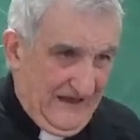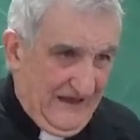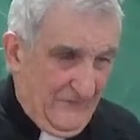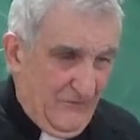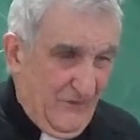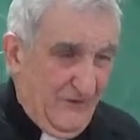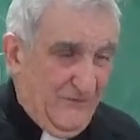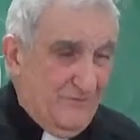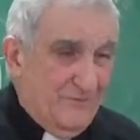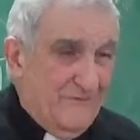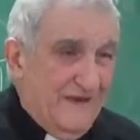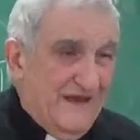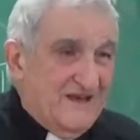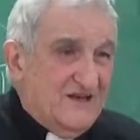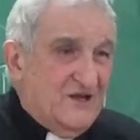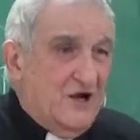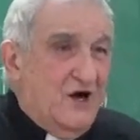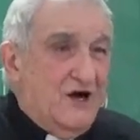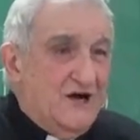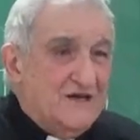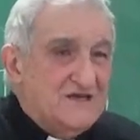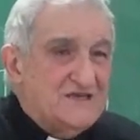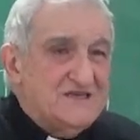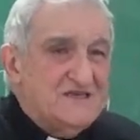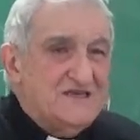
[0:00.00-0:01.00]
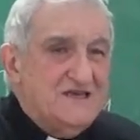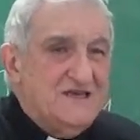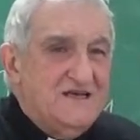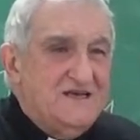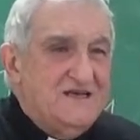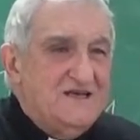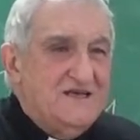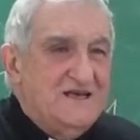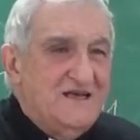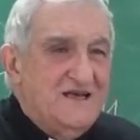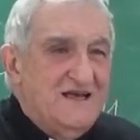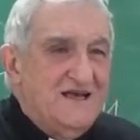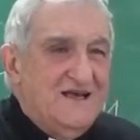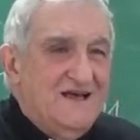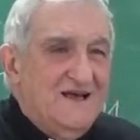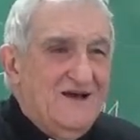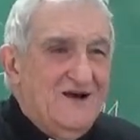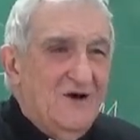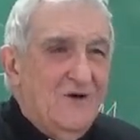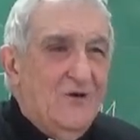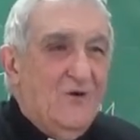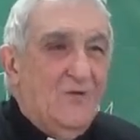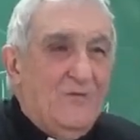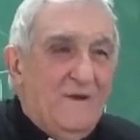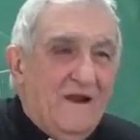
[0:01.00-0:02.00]
What makes us
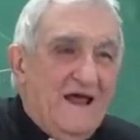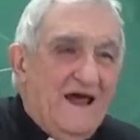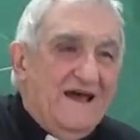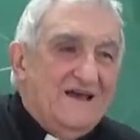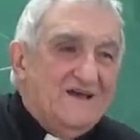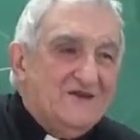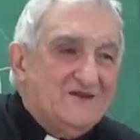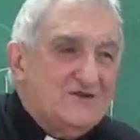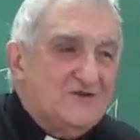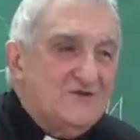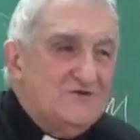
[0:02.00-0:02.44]
obliged